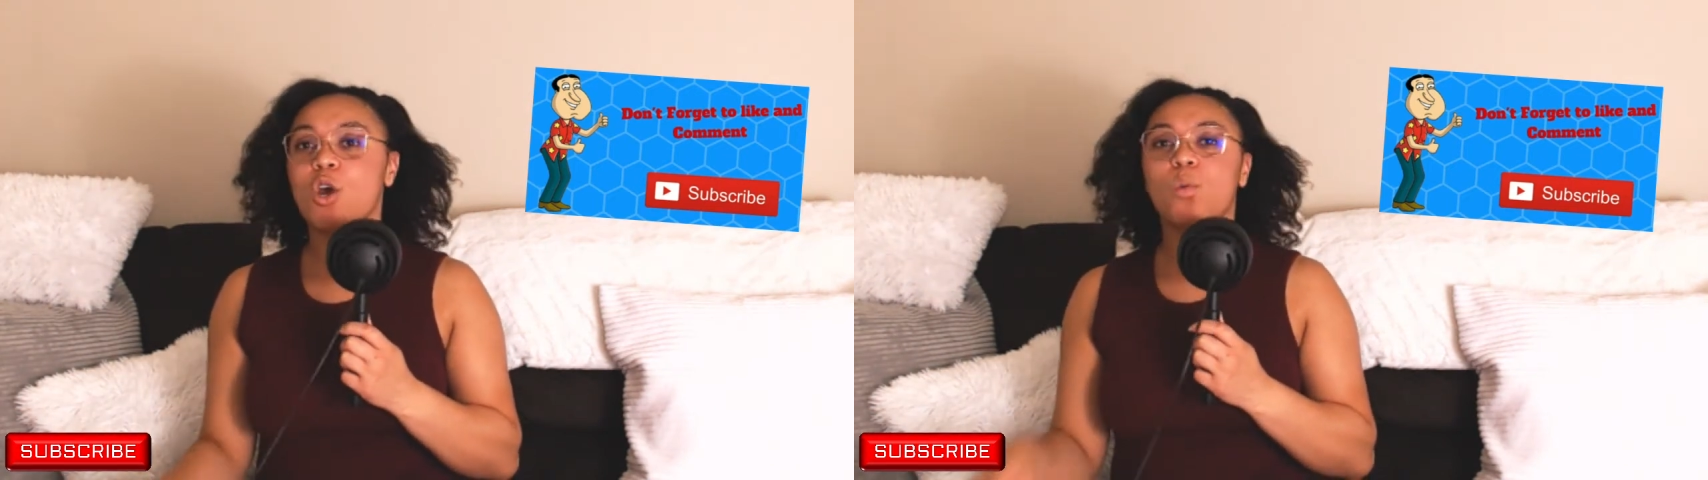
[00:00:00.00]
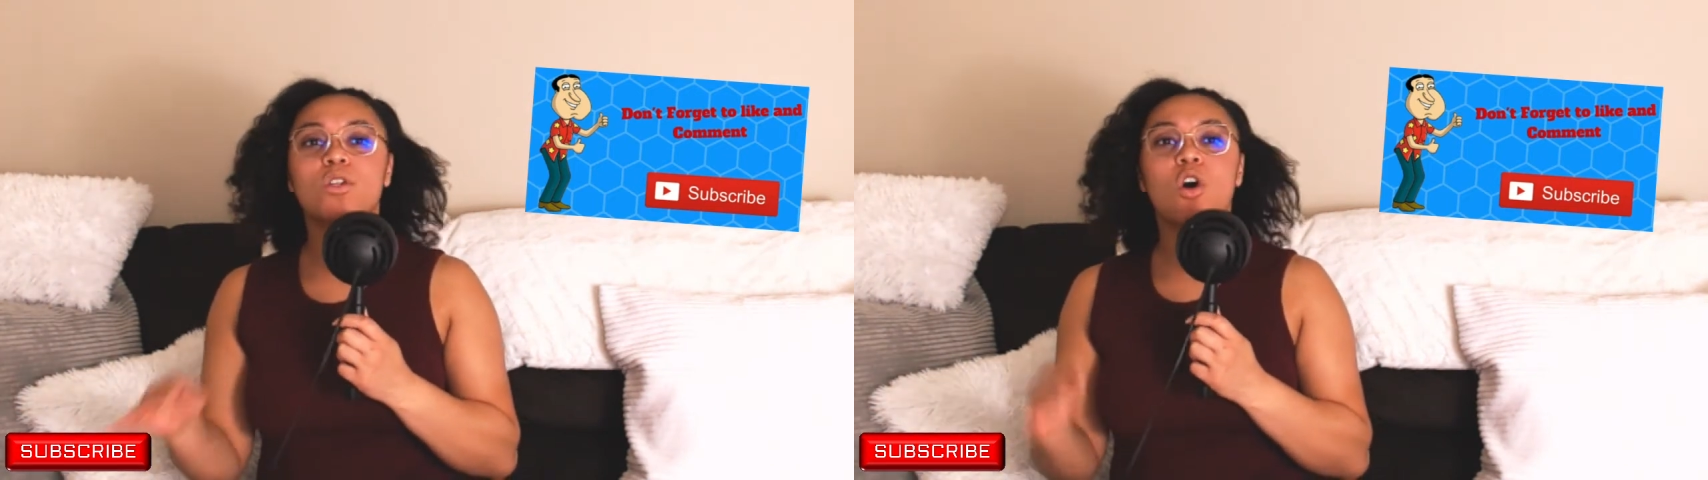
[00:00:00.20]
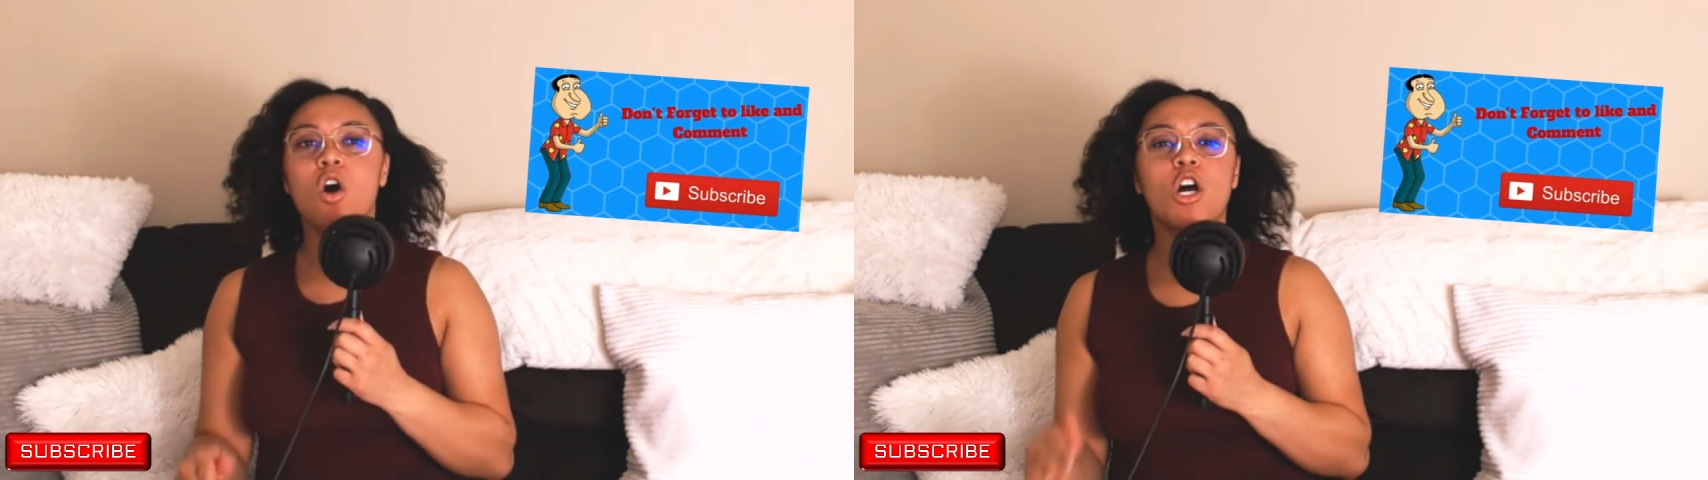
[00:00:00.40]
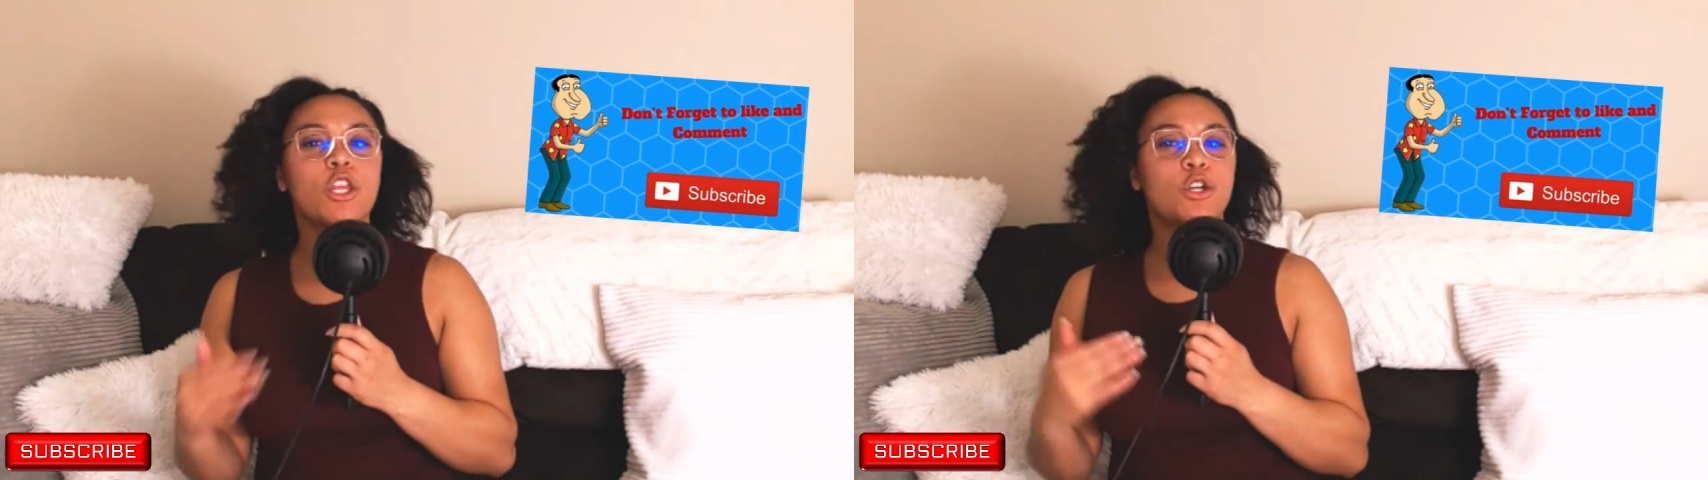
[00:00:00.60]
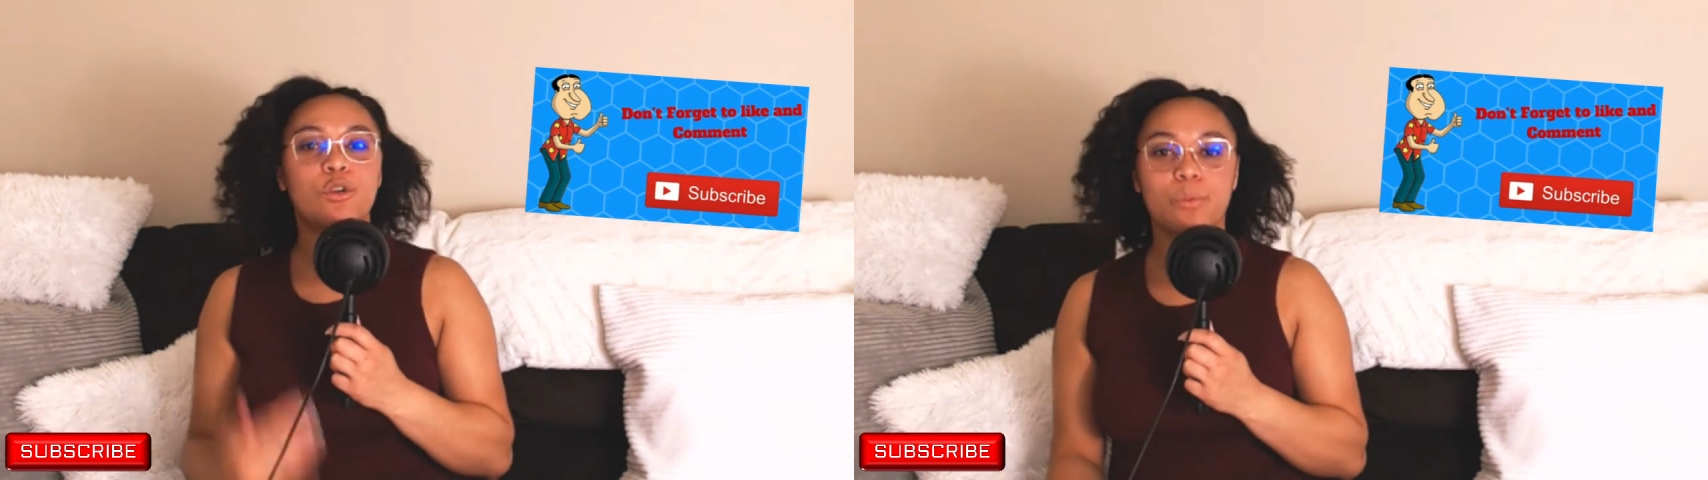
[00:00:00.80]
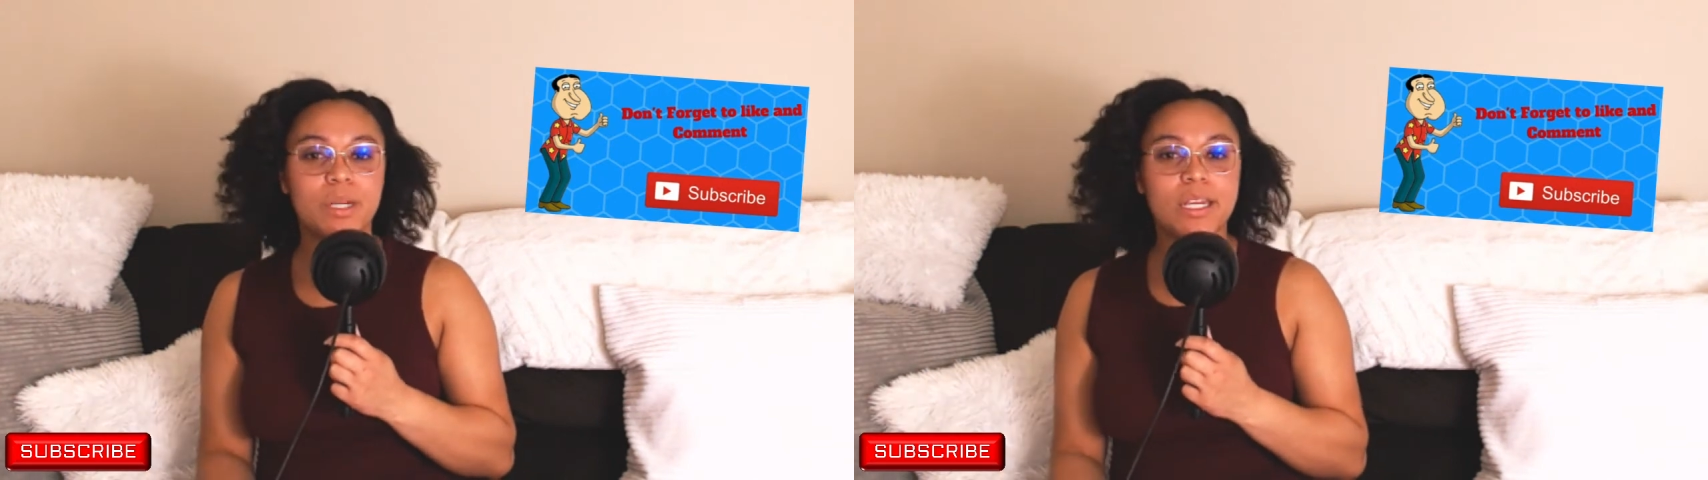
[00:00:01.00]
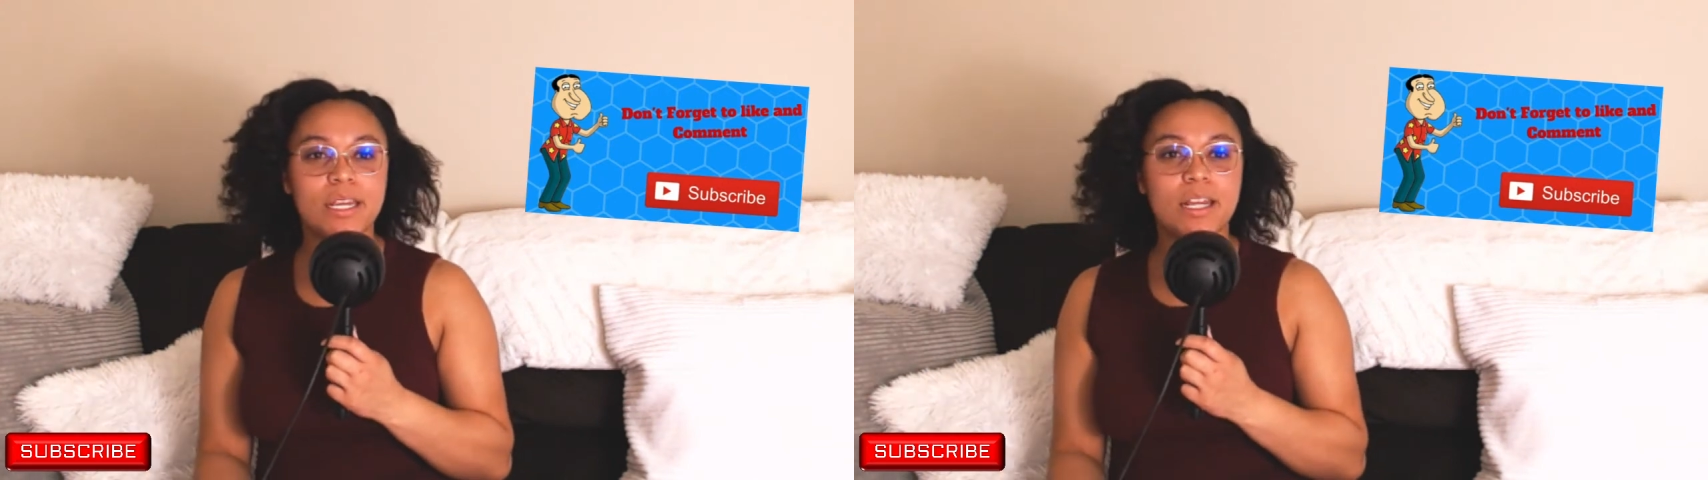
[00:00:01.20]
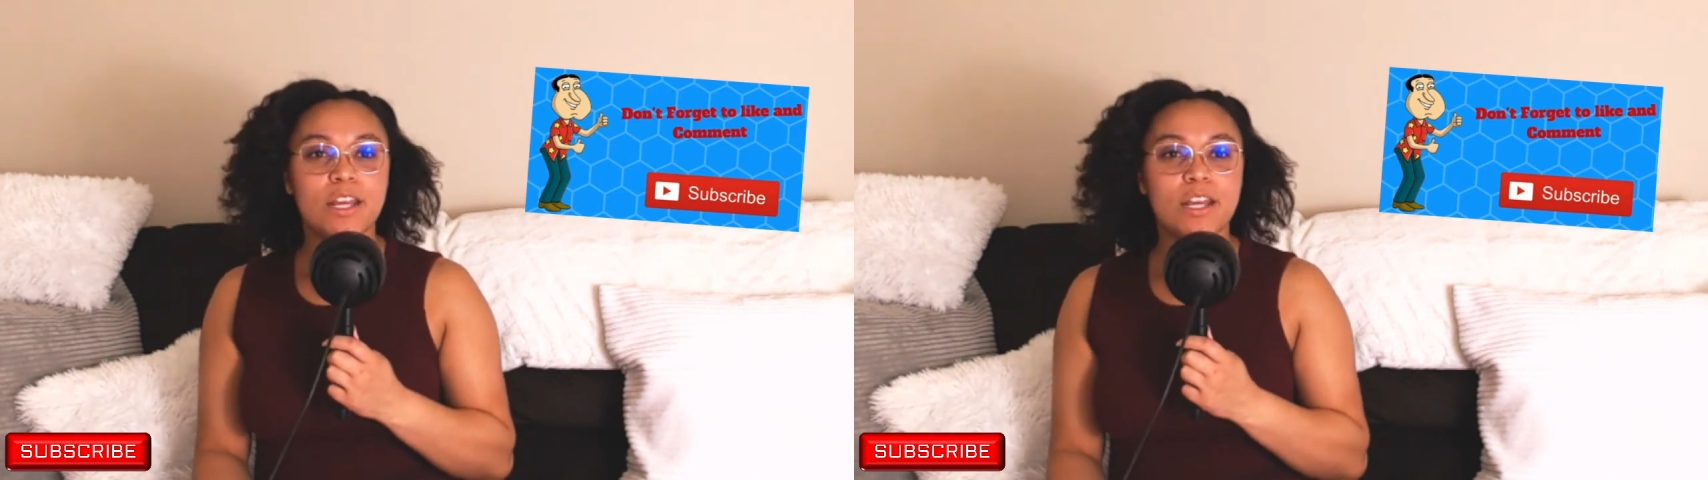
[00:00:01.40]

with all the greed.